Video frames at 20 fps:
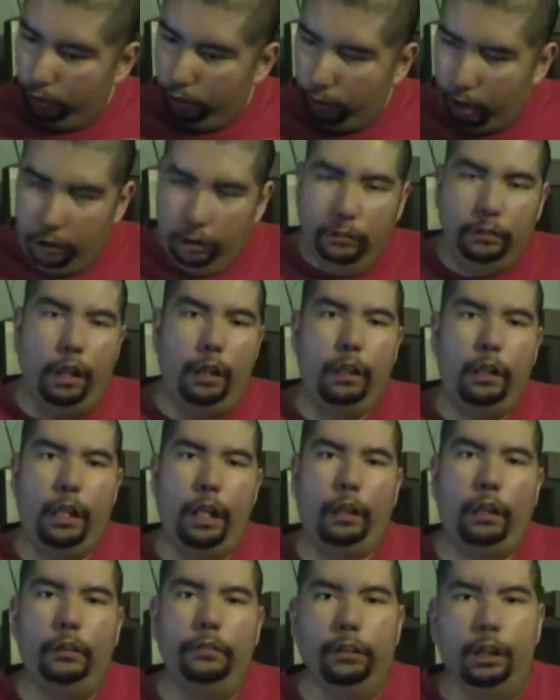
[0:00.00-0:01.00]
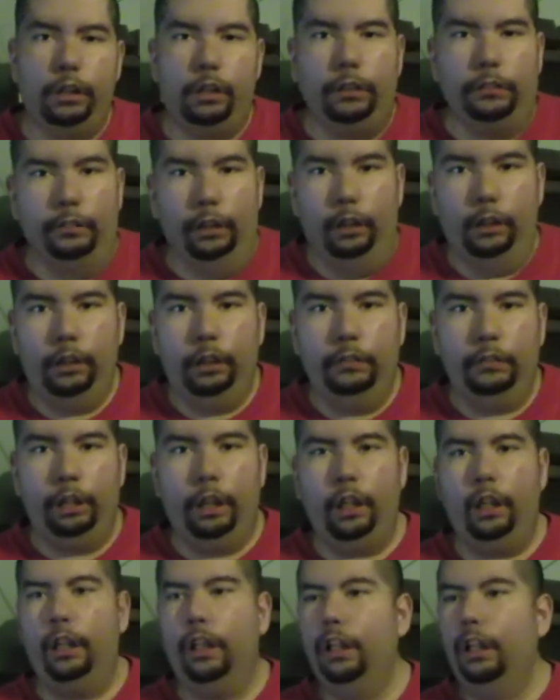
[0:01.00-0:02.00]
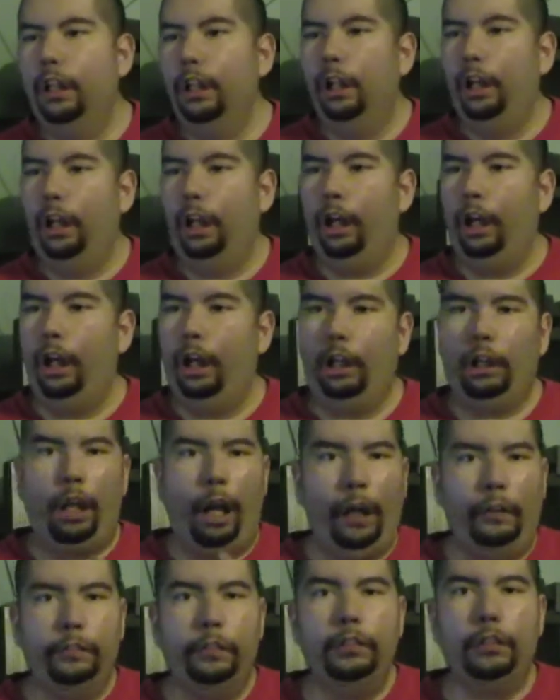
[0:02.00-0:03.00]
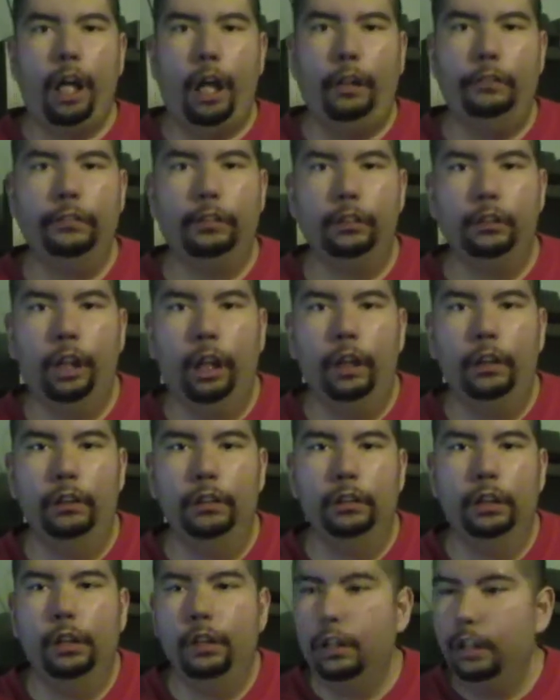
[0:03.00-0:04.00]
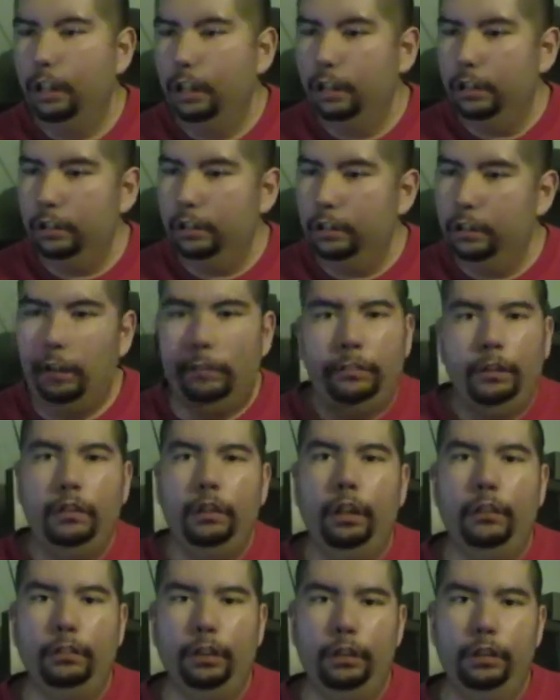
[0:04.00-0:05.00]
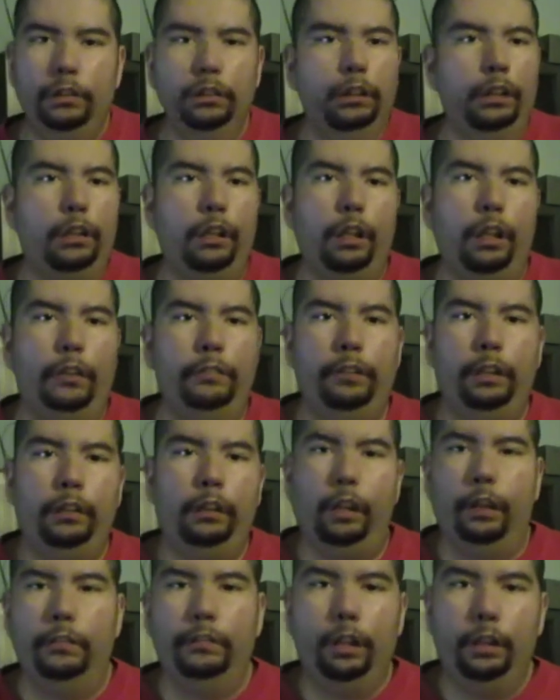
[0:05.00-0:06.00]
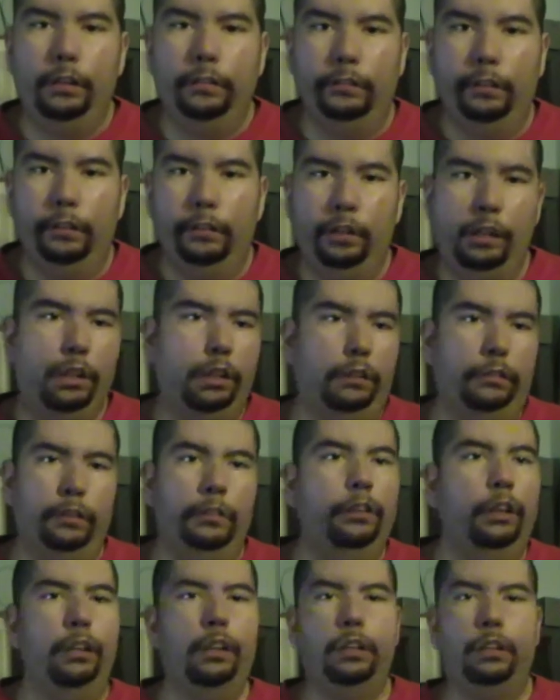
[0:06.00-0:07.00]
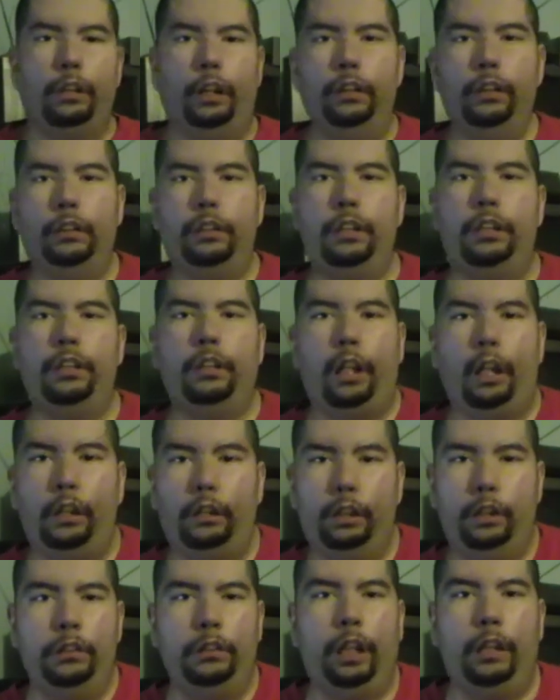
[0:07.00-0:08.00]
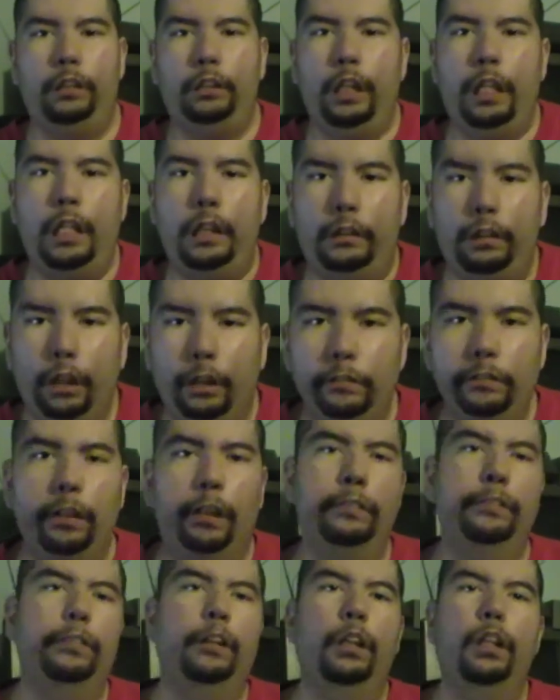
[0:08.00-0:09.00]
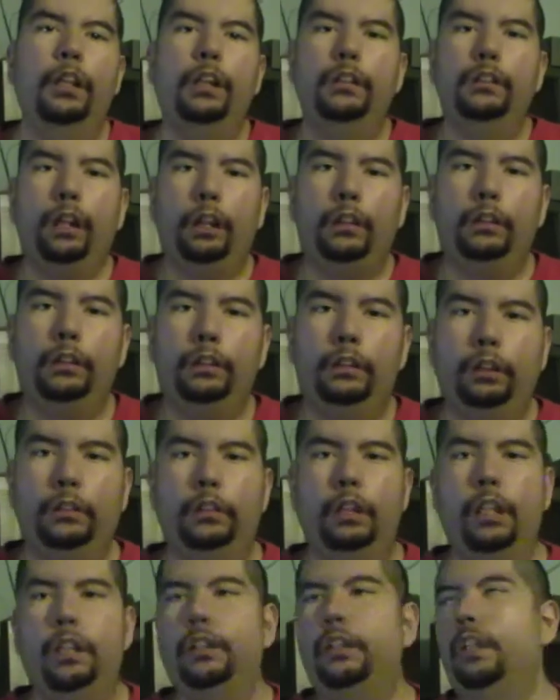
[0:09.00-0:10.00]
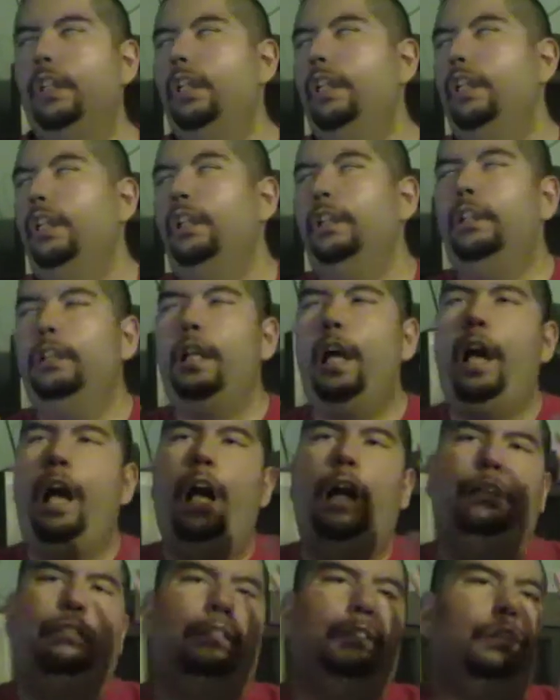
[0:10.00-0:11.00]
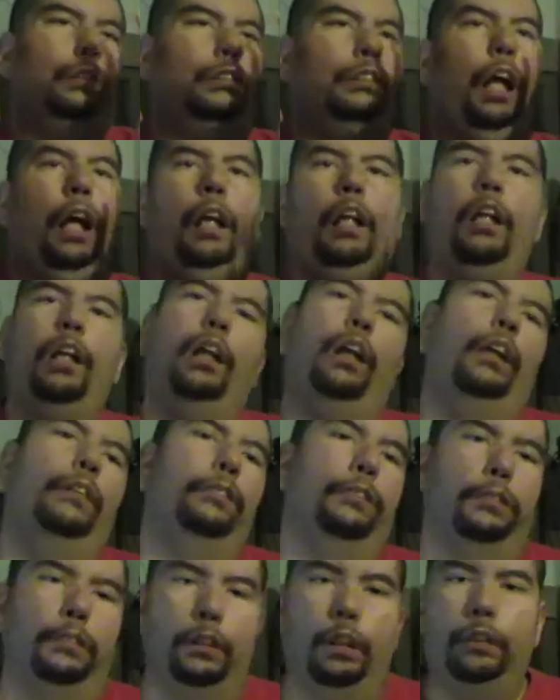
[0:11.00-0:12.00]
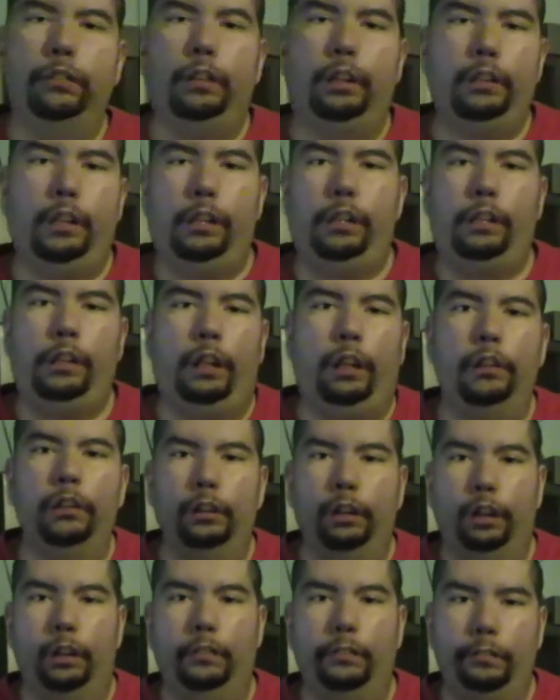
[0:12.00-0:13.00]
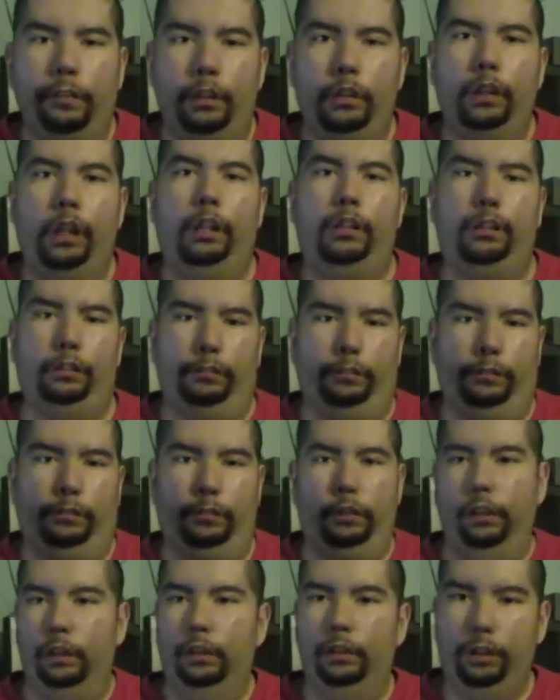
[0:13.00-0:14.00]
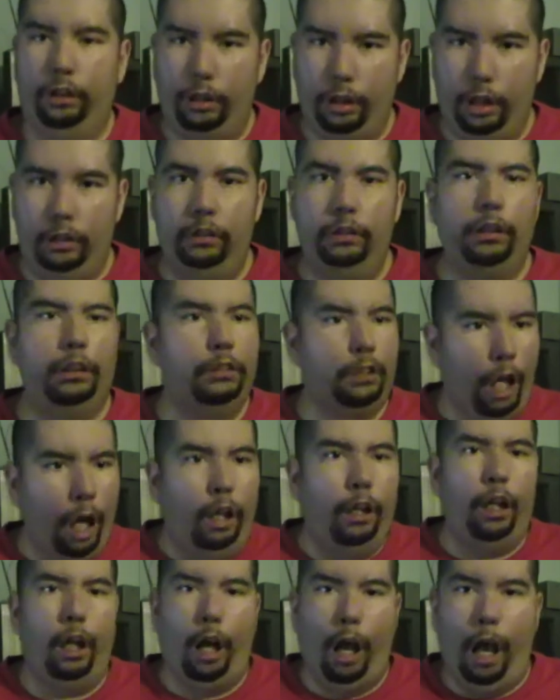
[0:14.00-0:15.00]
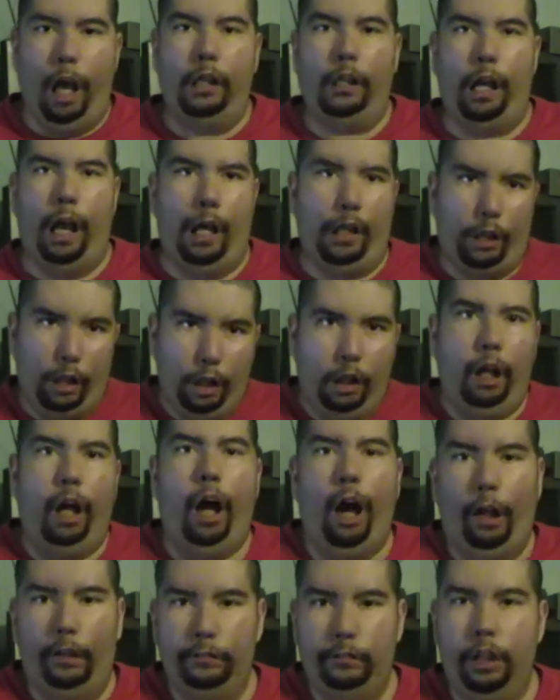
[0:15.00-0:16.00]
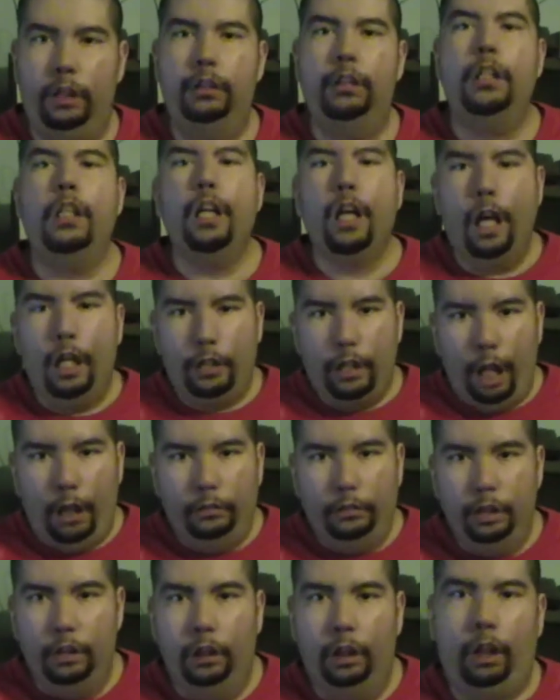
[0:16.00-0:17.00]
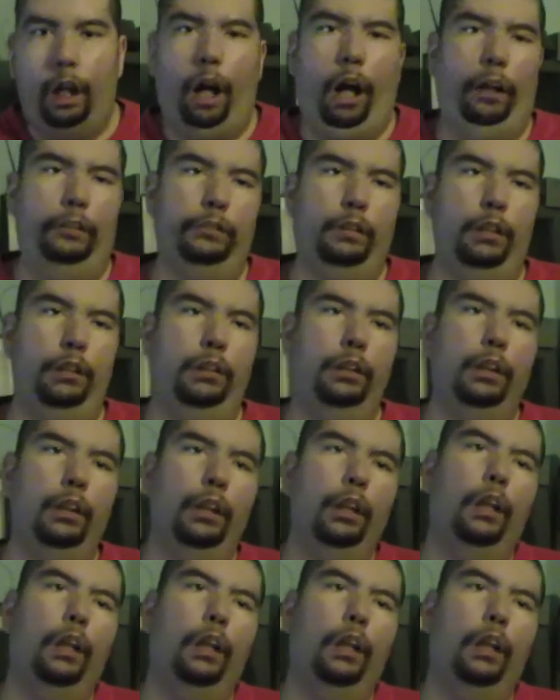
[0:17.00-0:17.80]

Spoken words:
But anyway, thank you for supporting me. Comment down below. Let me know what you think of any of these movies. If you want to start a discussion on any of them, let's do it. Yeah, fucking conform to this Google Plus bullshit. So now I can comment, and I will comment.